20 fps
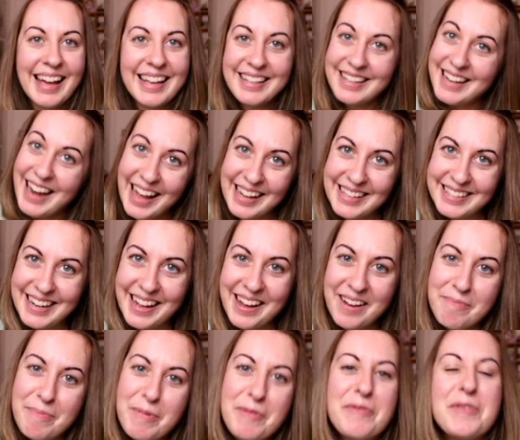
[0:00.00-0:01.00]
Next up
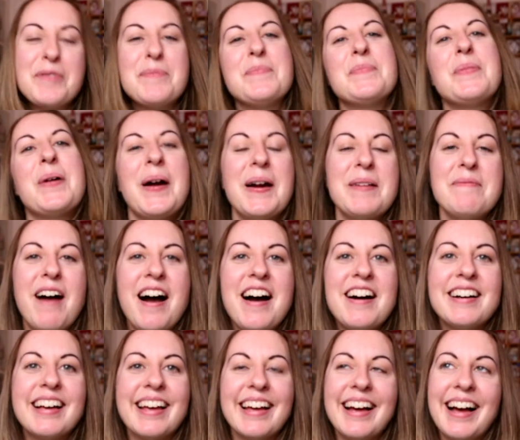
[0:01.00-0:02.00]
from Primark,
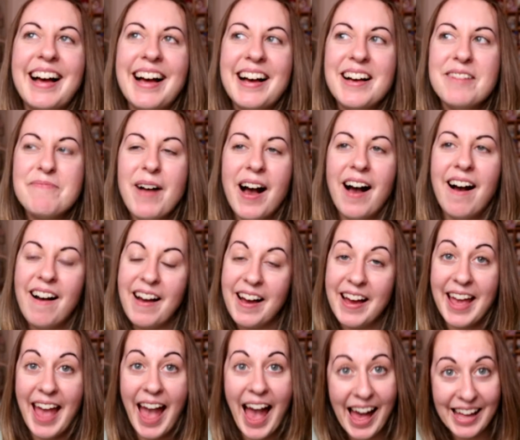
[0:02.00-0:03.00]
um,
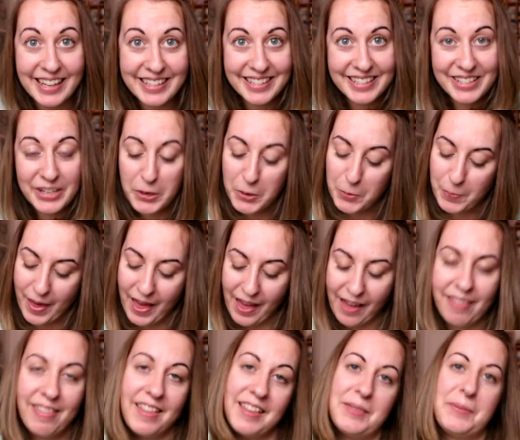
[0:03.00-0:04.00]
I had to
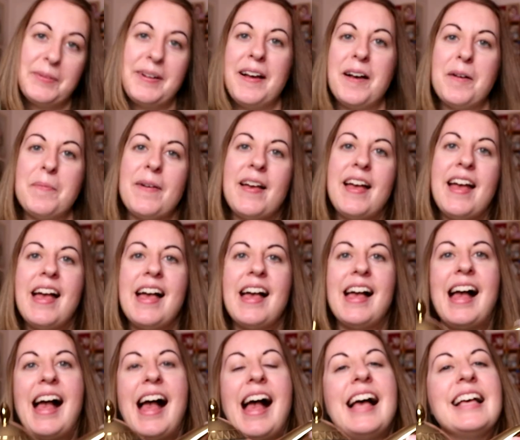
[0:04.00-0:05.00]
pick this one up
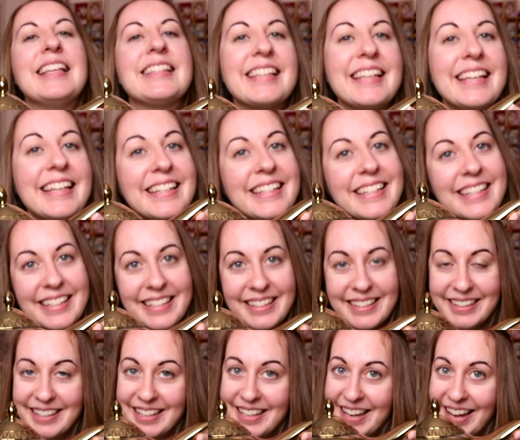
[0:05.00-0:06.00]
as it is
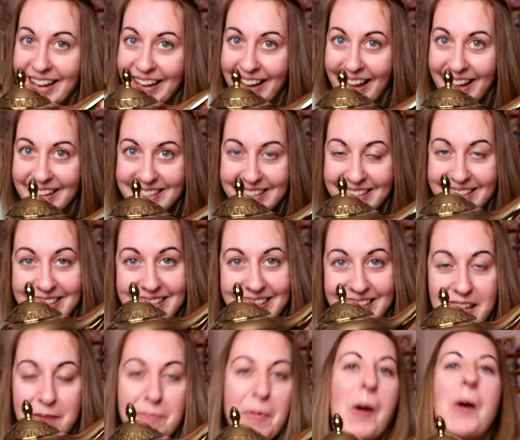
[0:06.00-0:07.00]
the Aladdin
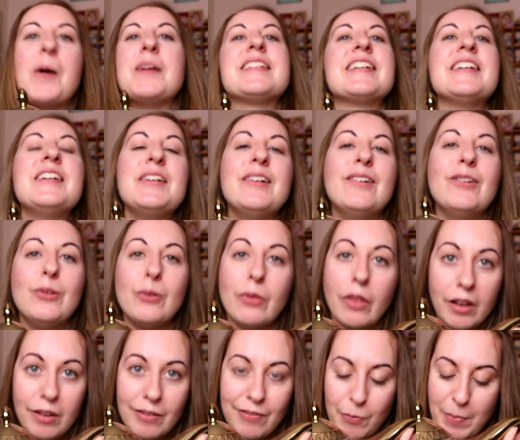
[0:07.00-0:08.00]
teapot,
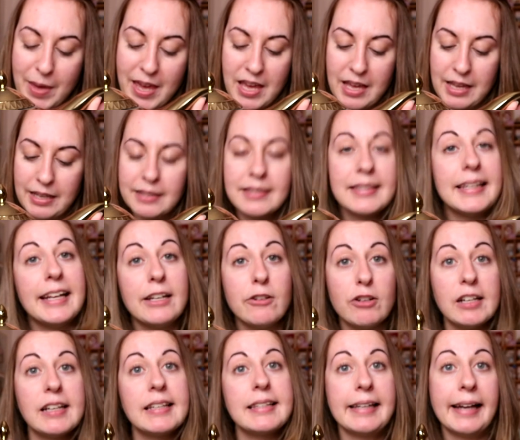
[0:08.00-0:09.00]
although for me it's
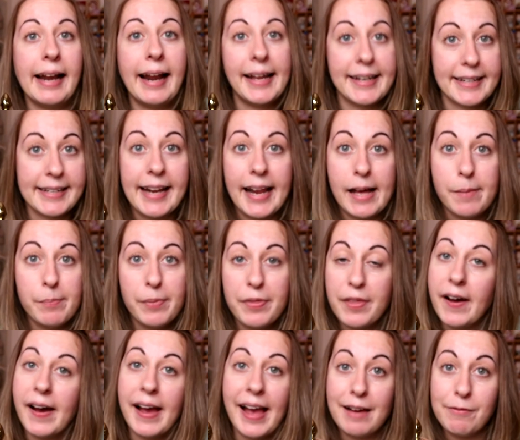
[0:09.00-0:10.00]
literally just an Aladdin lamp that
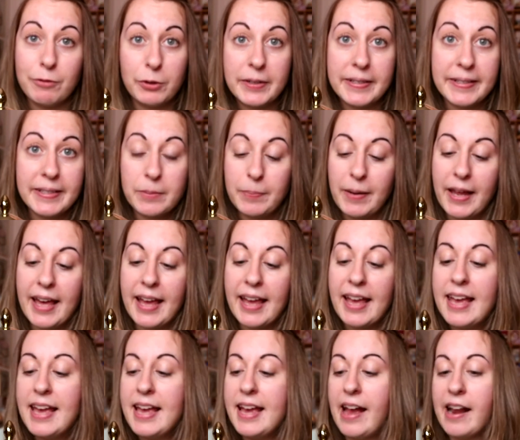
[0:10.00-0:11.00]
I have on display,
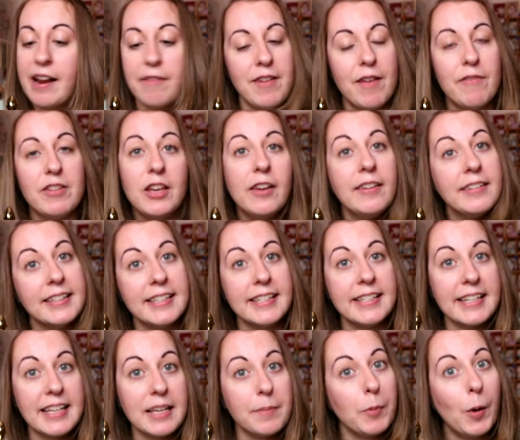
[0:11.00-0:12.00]
and I've never used this
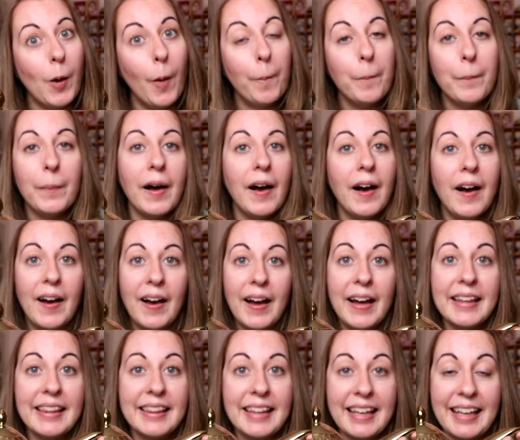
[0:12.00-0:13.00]
teapot, but
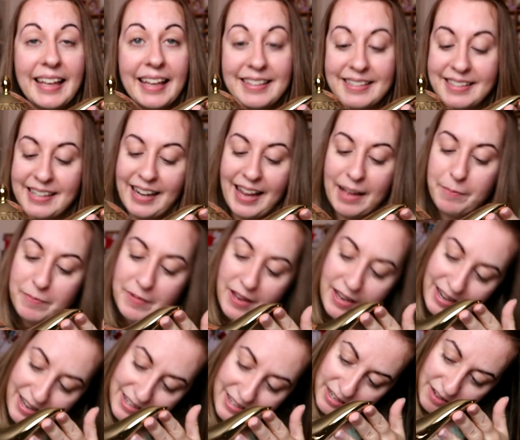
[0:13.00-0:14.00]
I think as an Aladdin
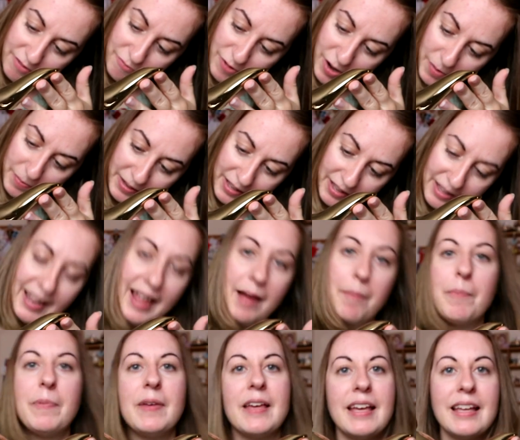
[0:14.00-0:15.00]
replica
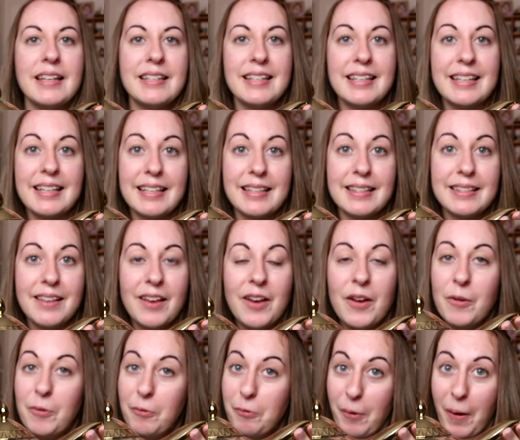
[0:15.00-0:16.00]
lamp it is
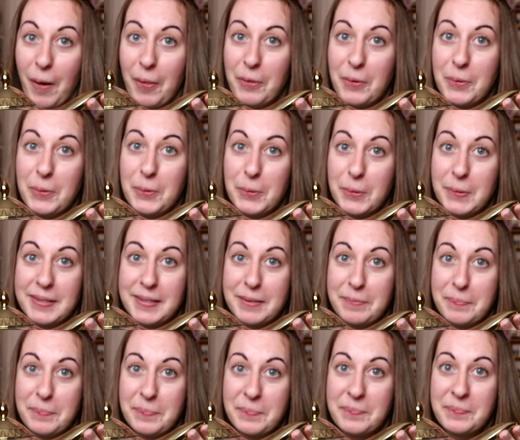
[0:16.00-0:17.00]
rather
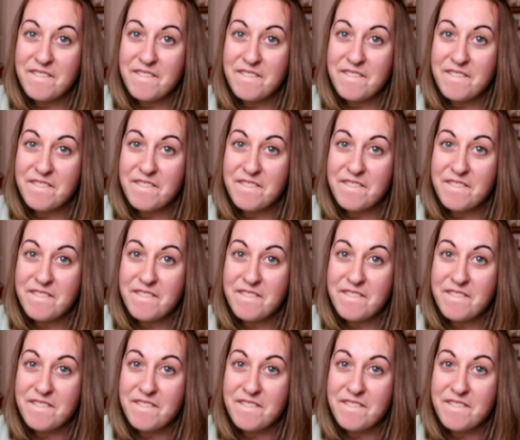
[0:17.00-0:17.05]
awesome.